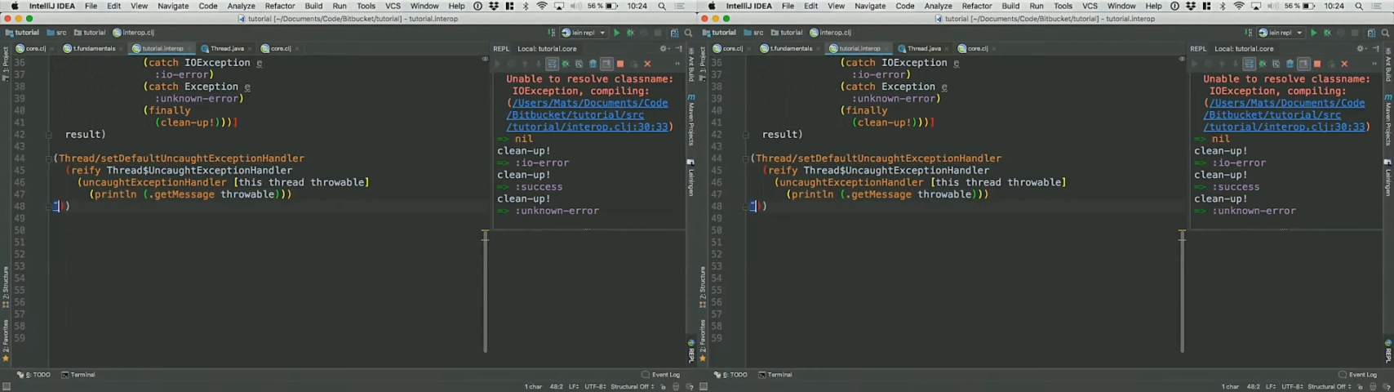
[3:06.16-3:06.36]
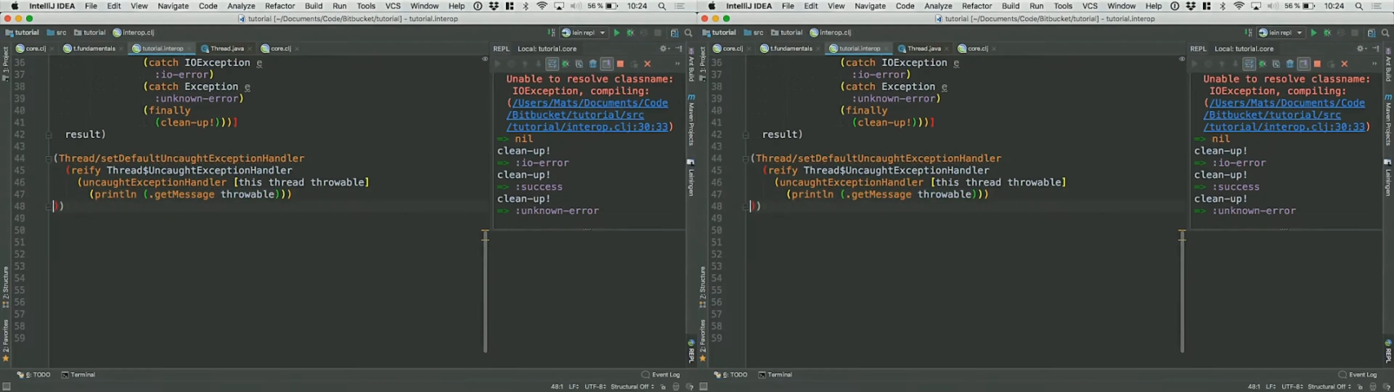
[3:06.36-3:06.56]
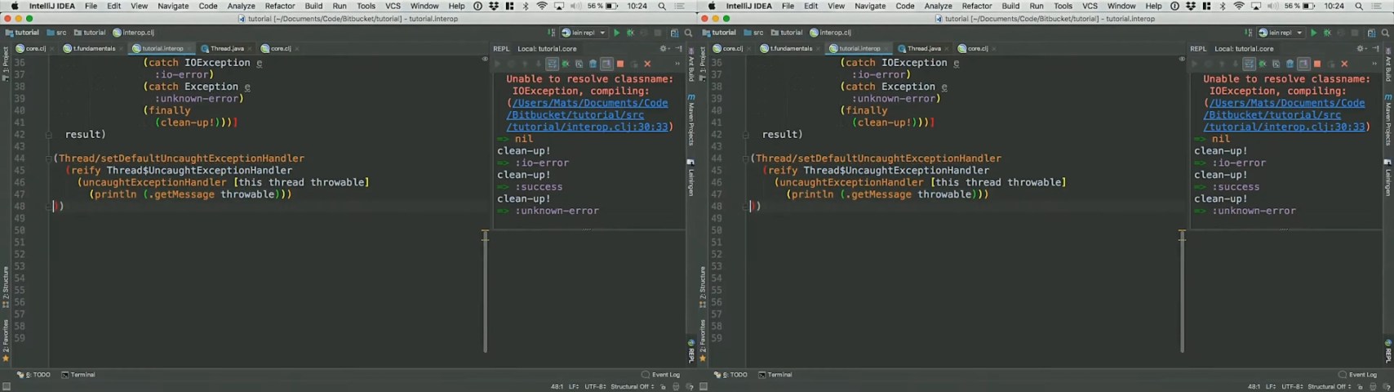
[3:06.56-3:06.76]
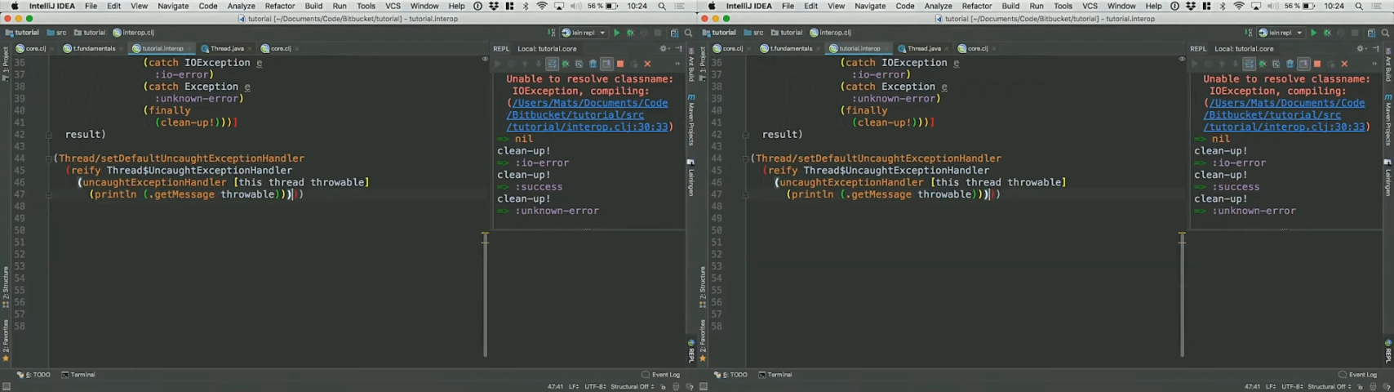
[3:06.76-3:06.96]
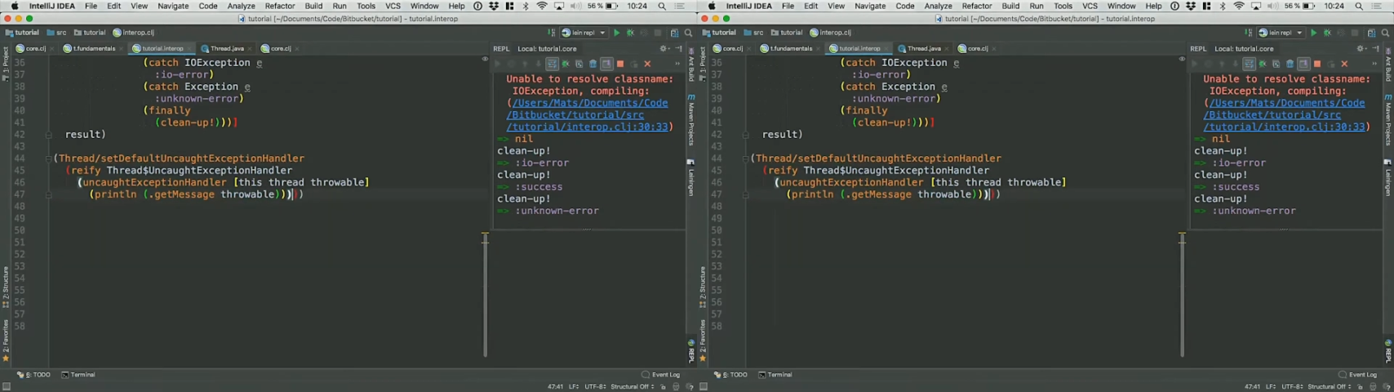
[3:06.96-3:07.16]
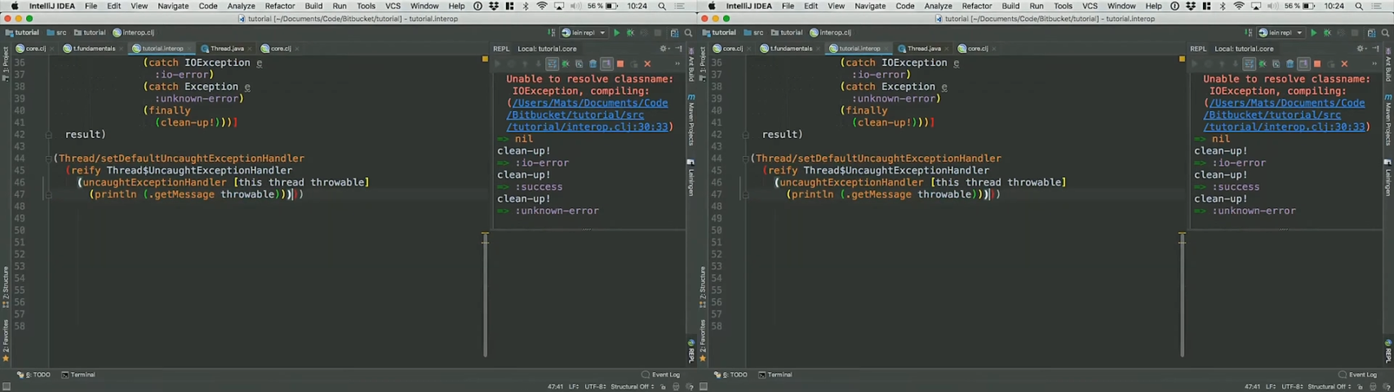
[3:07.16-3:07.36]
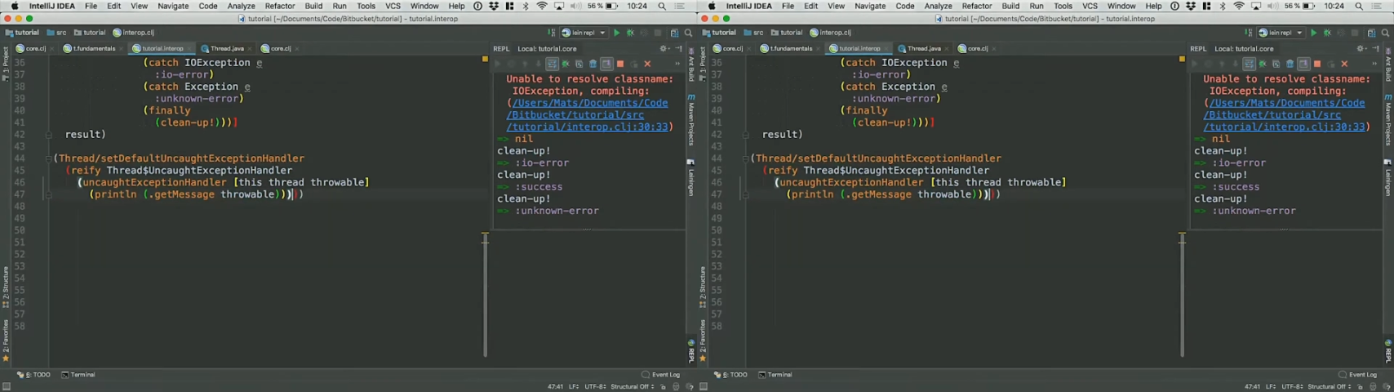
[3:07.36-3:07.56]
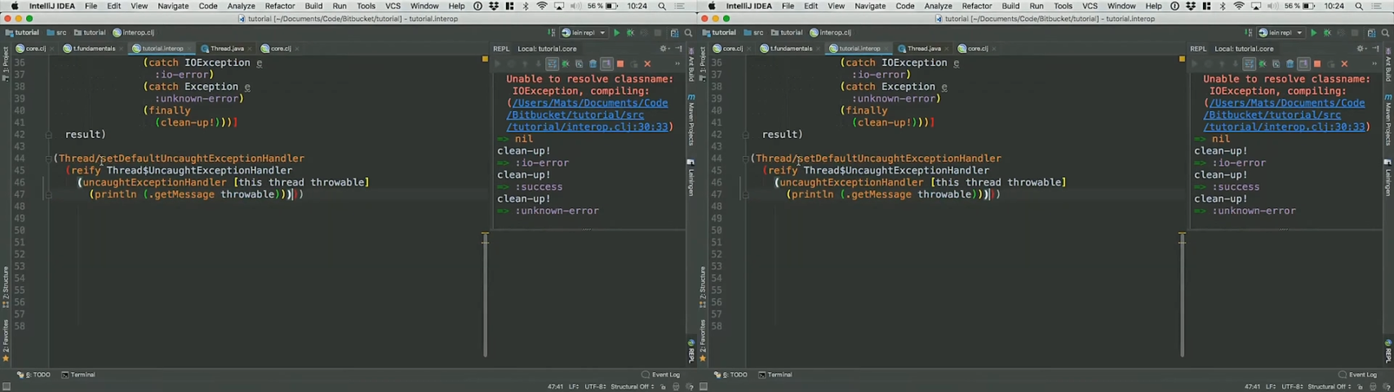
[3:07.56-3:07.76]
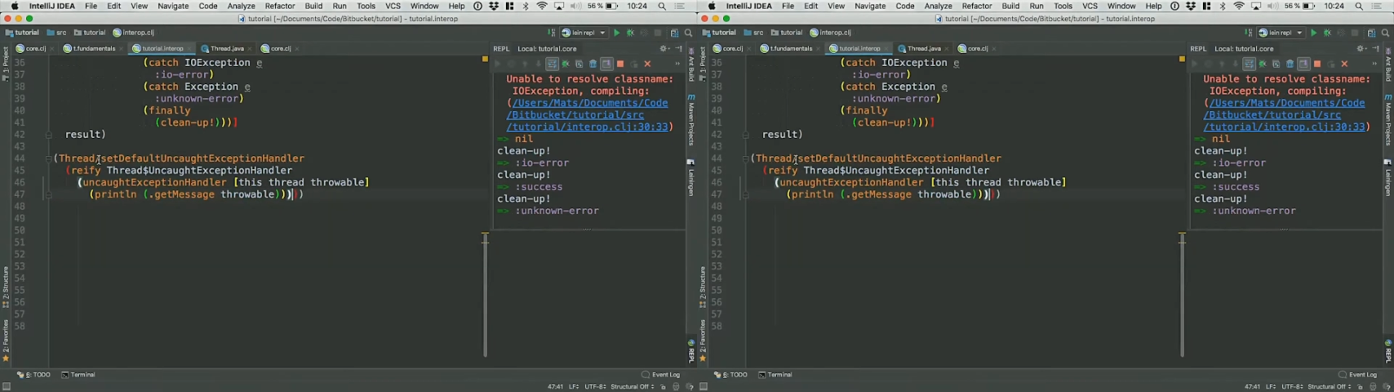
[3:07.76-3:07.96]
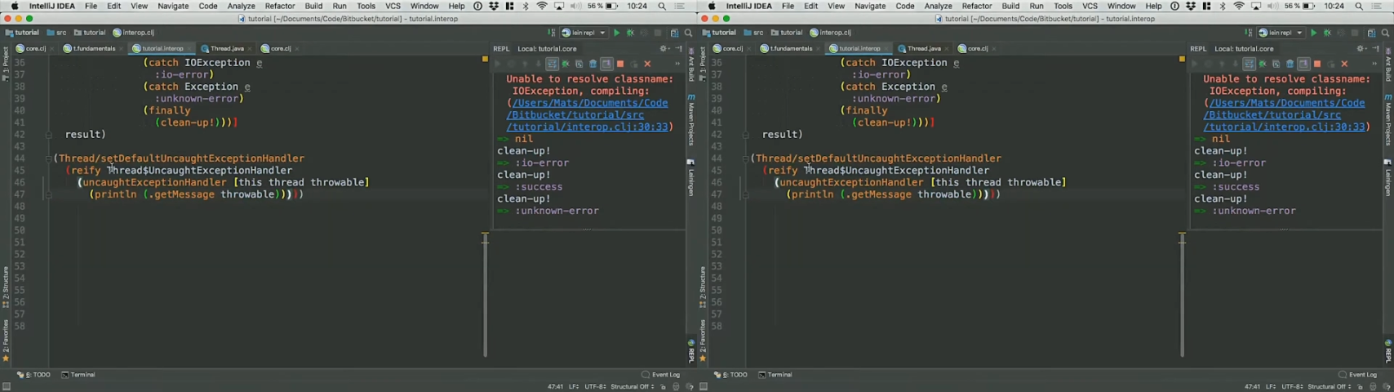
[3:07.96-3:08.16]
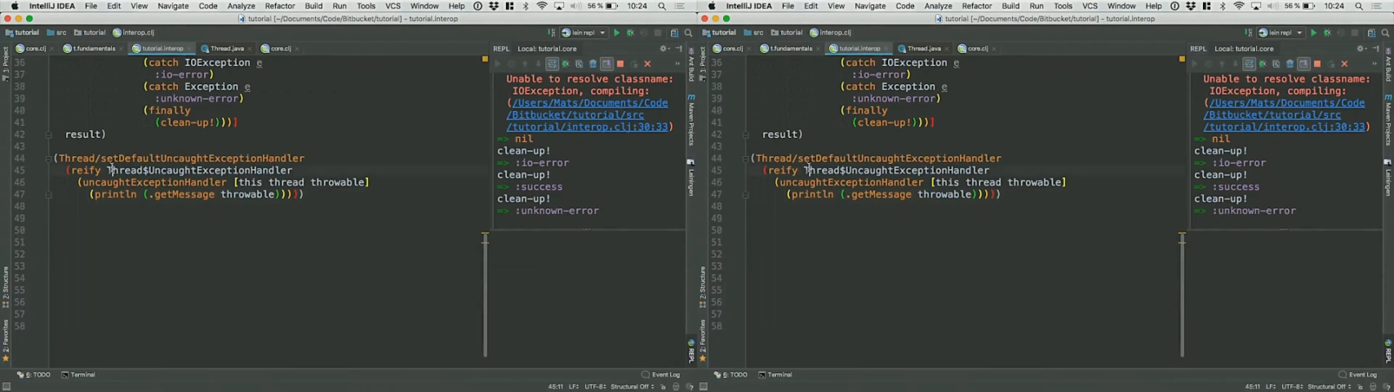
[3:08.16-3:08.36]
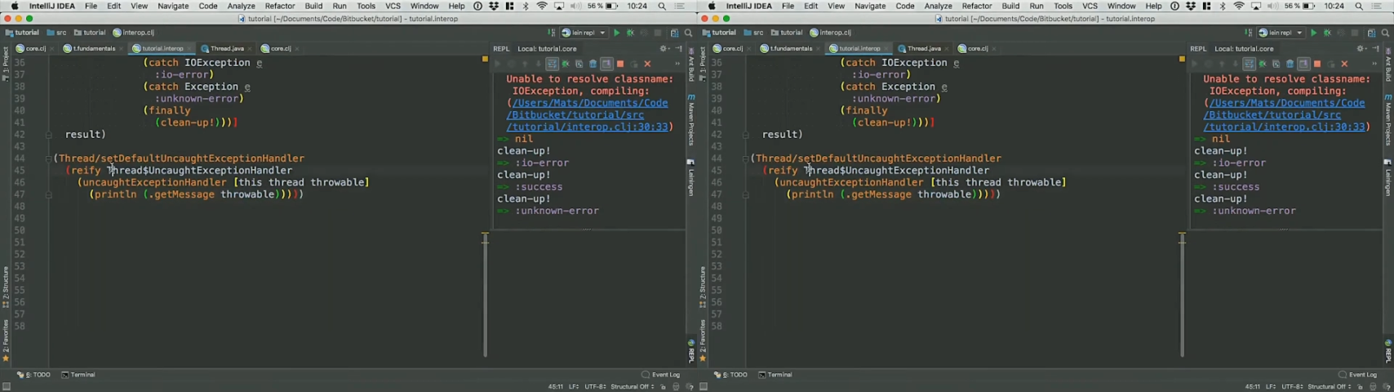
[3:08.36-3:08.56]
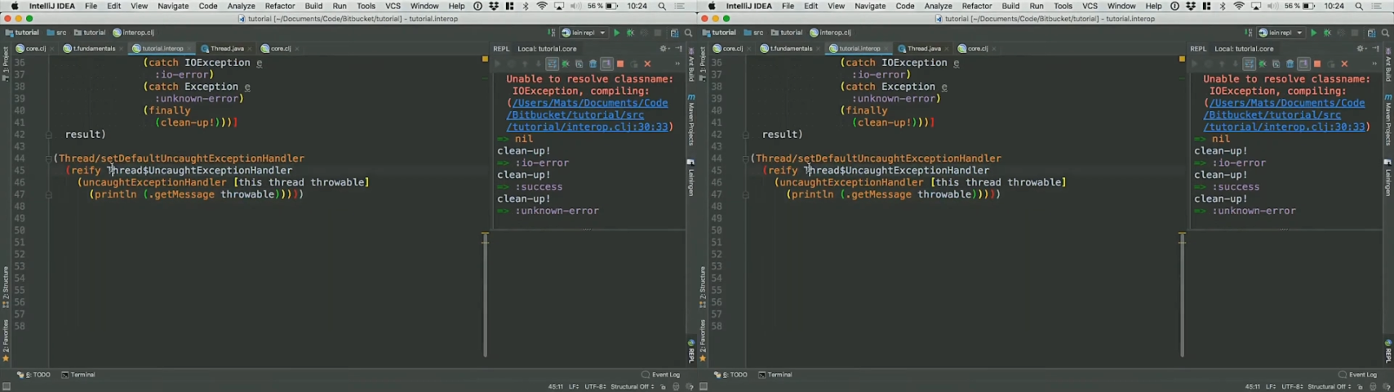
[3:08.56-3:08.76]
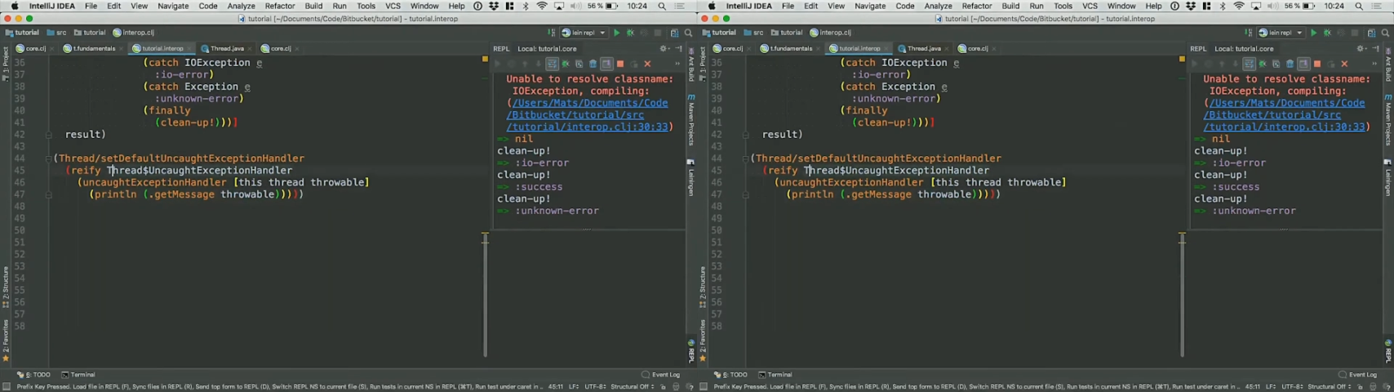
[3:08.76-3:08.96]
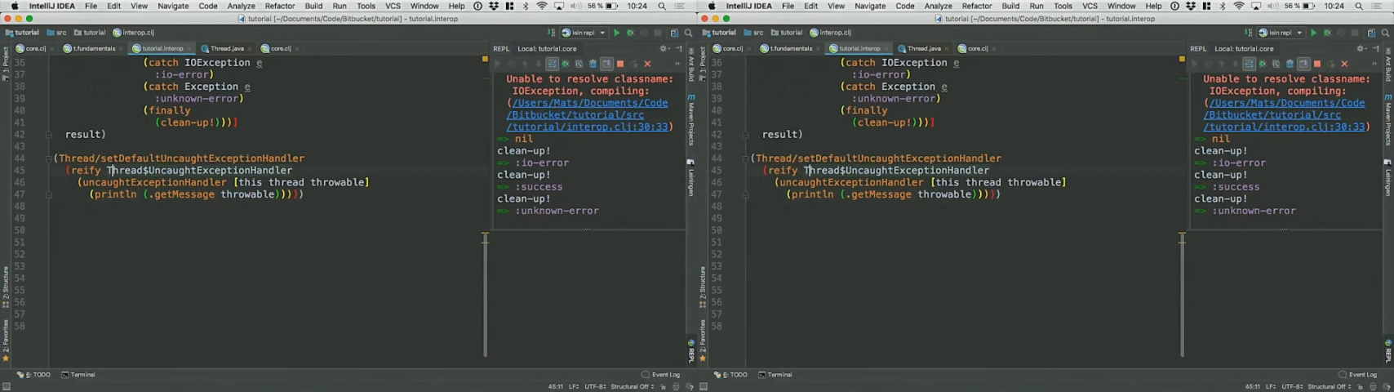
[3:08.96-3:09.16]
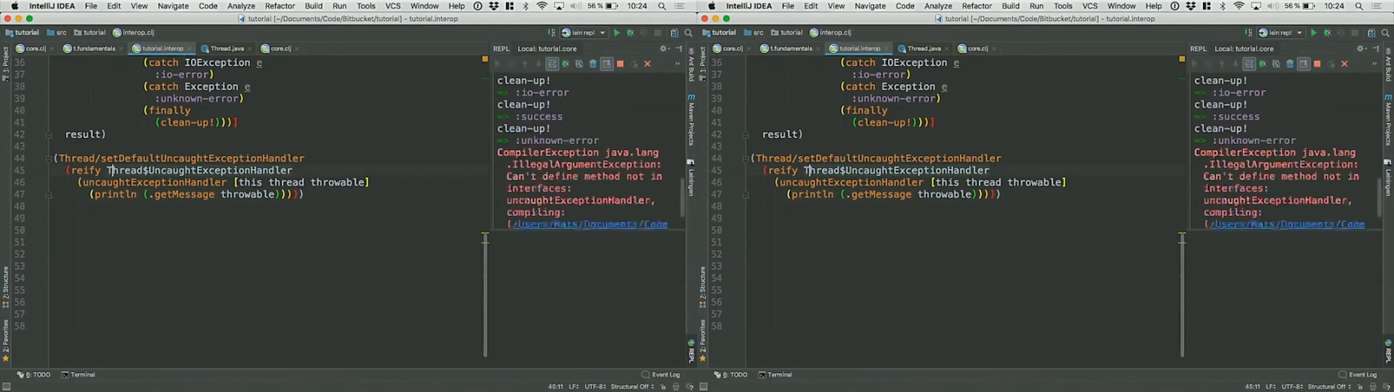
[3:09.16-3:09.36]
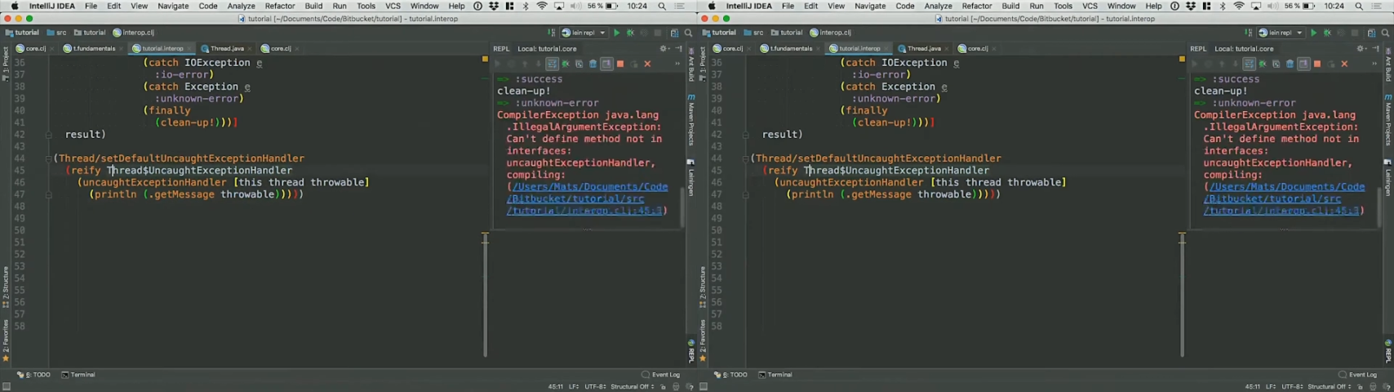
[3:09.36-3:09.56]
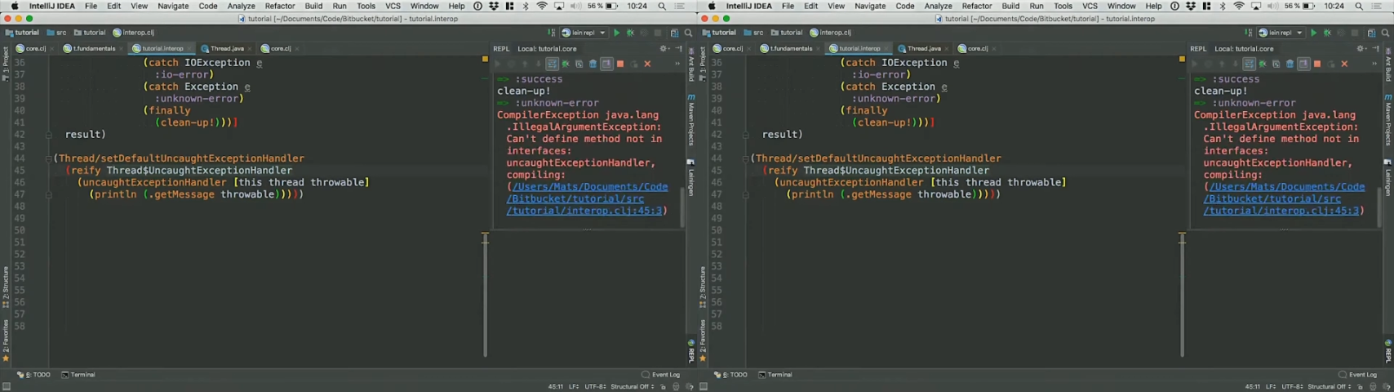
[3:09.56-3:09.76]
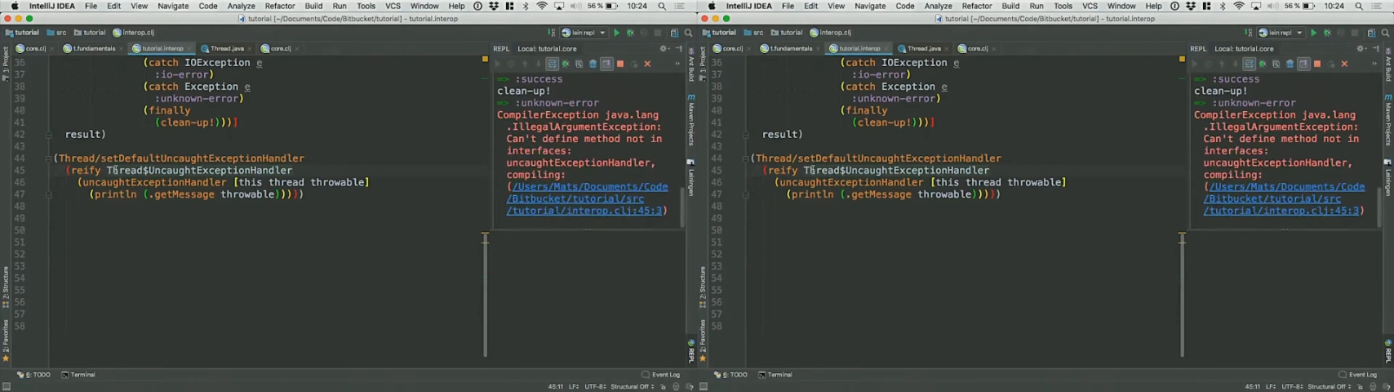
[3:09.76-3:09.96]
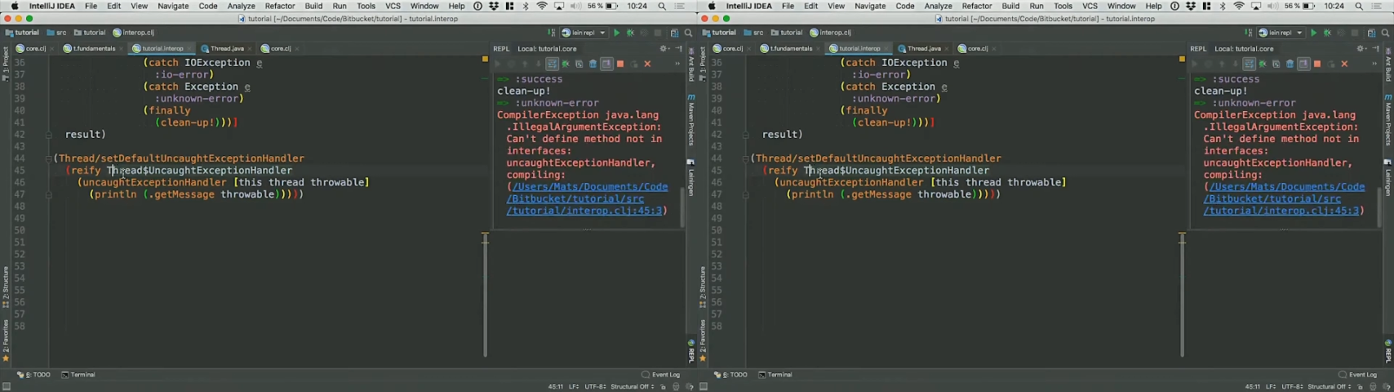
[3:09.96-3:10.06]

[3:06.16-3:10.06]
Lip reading: No face is visible, so there are no lips to read.